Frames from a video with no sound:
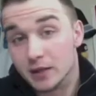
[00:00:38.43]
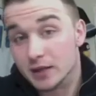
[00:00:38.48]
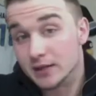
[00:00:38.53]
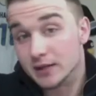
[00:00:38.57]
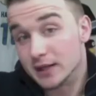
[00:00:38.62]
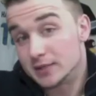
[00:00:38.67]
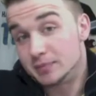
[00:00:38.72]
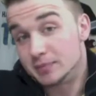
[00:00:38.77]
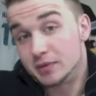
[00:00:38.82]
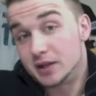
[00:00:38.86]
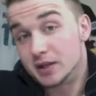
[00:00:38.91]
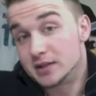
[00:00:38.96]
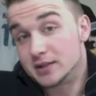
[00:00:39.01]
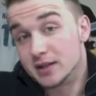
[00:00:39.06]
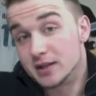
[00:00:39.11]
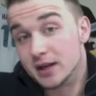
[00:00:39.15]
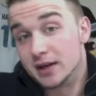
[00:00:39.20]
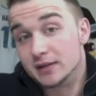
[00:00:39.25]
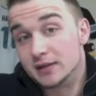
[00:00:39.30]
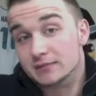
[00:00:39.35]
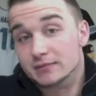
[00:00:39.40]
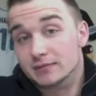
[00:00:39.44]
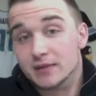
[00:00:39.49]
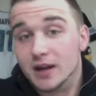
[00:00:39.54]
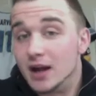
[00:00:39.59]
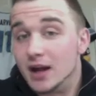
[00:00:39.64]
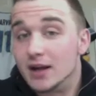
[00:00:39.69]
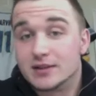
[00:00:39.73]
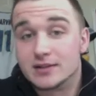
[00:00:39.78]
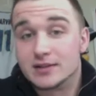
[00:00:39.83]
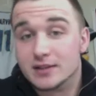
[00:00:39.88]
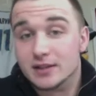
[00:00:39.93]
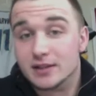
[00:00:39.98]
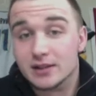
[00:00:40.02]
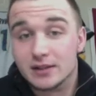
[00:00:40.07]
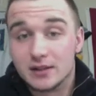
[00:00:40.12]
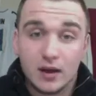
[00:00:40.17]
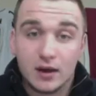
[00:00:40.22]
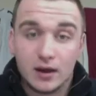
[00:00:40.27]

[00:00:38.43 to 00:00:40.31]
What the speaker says: That's a plus side that I see.